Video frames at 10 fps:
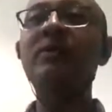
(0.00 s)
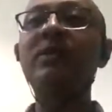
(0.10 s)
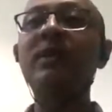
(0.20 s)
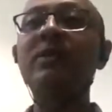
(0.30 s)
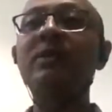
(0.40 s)
we
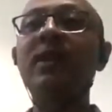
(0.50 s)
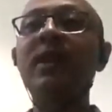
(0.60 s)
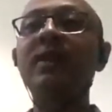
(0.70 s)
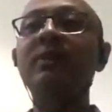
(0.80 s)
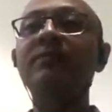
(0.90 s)
see is
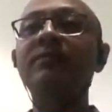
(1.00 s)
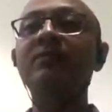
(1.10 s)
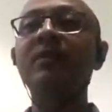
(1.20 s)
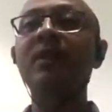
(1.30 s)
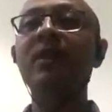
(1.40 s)
that
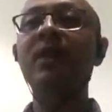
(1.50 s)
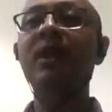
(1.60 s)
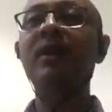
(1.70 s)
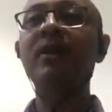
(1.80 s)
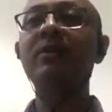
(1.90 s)

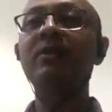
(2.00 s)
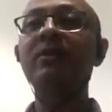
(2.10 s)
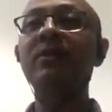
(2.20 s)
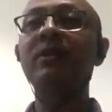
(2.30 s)
it is